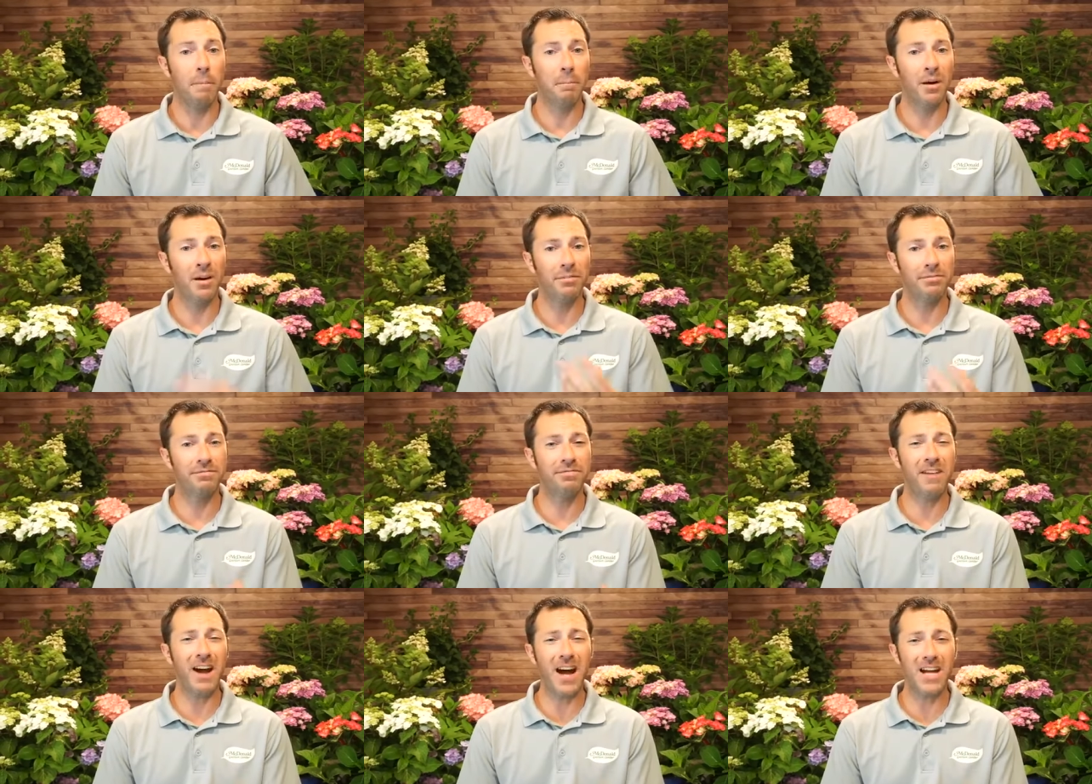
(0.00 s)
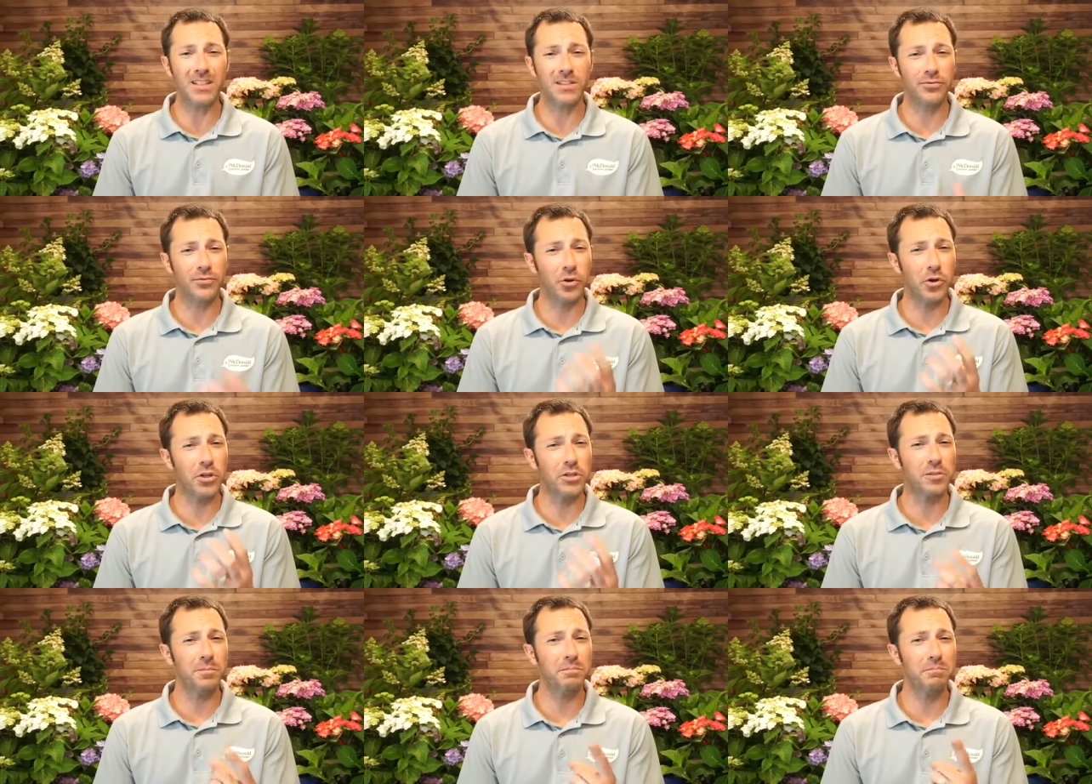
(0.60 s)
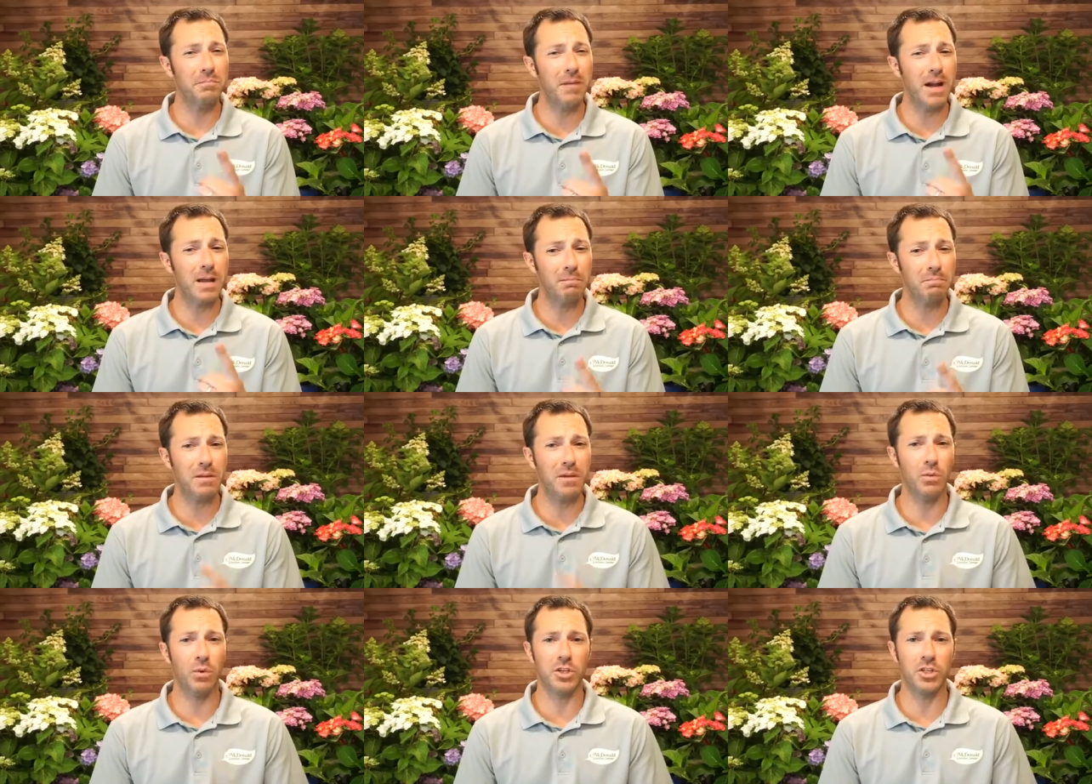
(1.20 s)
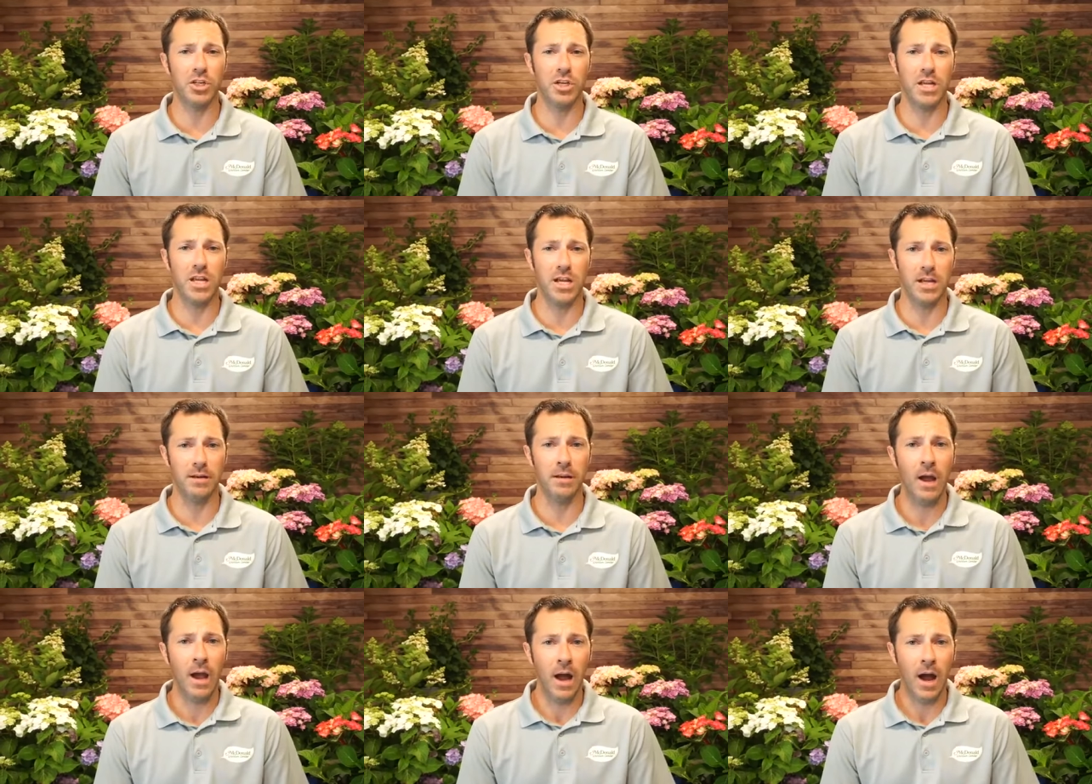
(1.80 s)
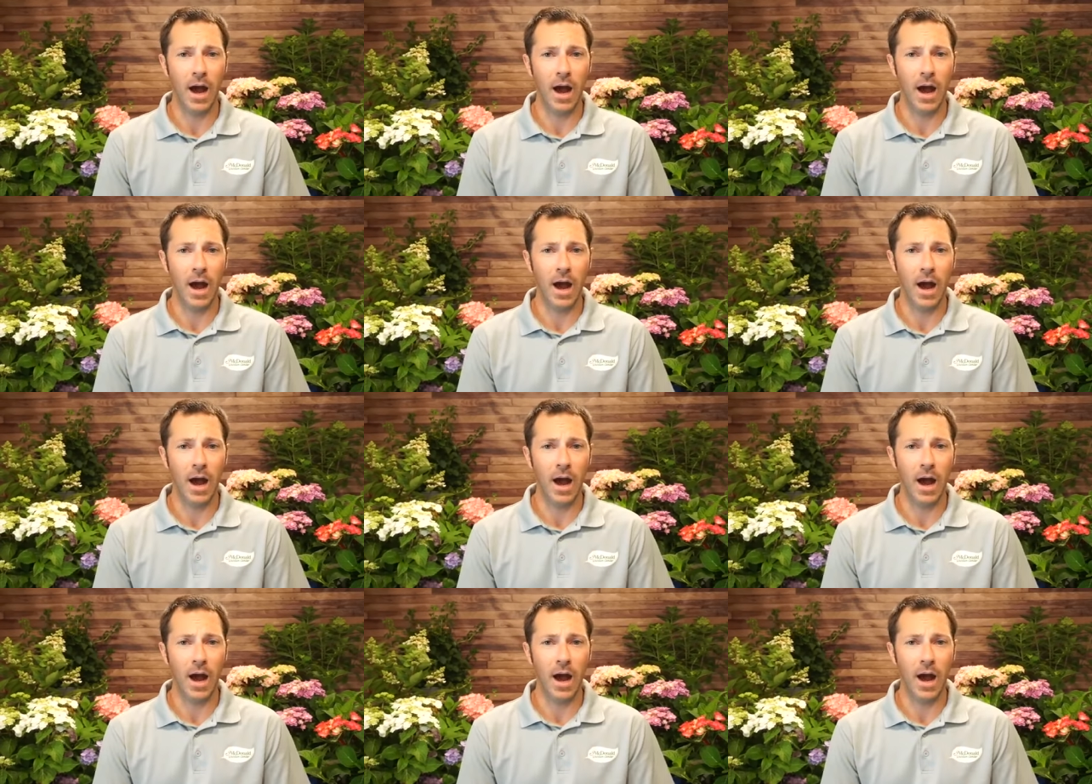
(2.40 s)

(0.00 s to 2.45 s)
But phosphorus might be what you need.